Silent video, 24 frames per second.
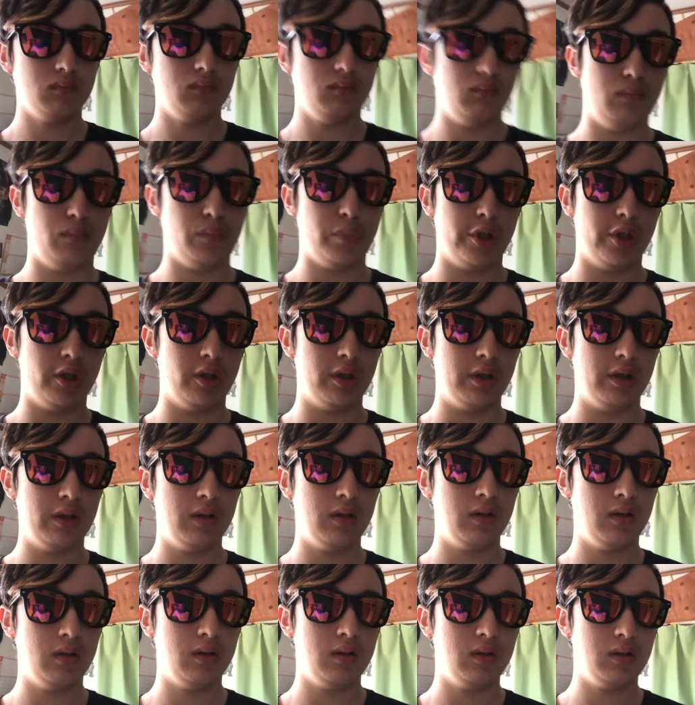Bro,
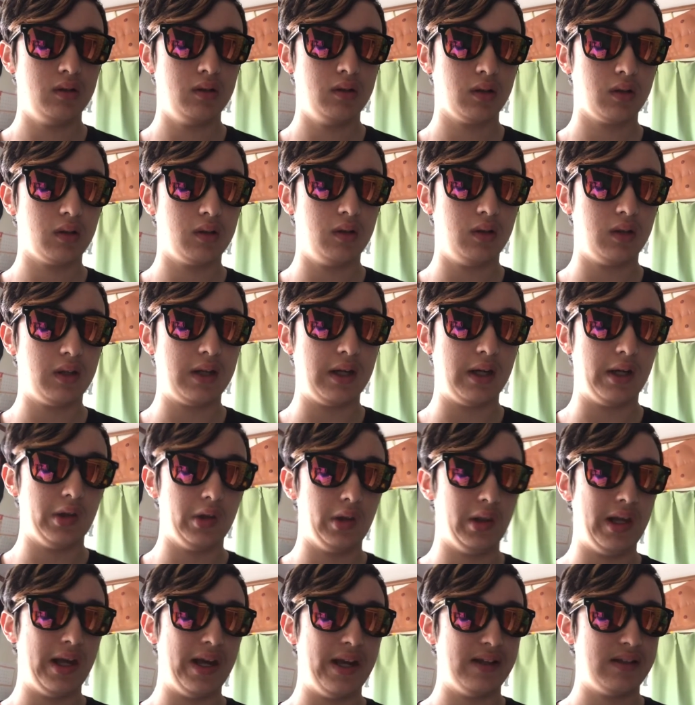couldn't care
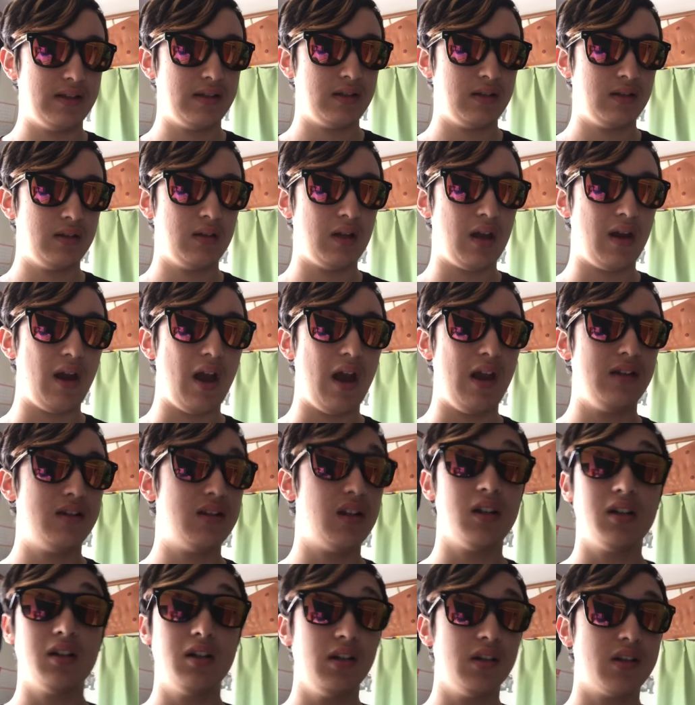less. It's
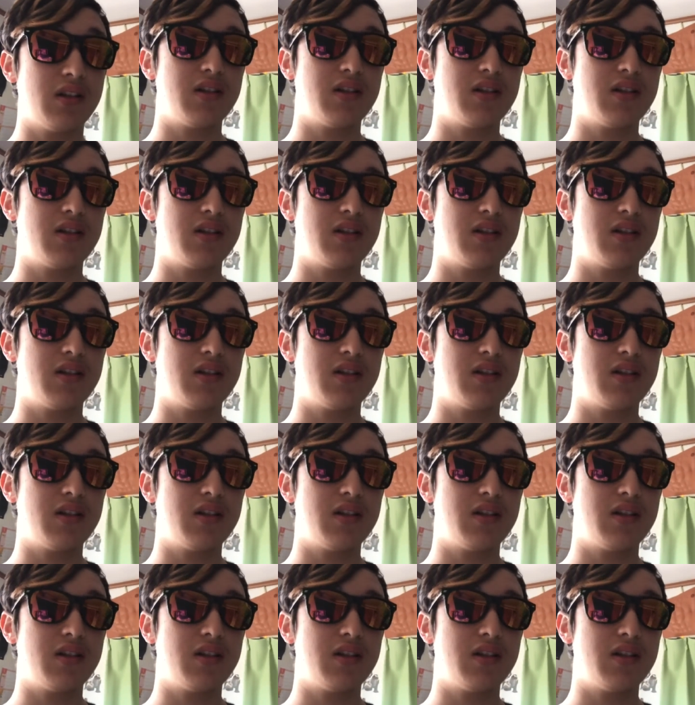a good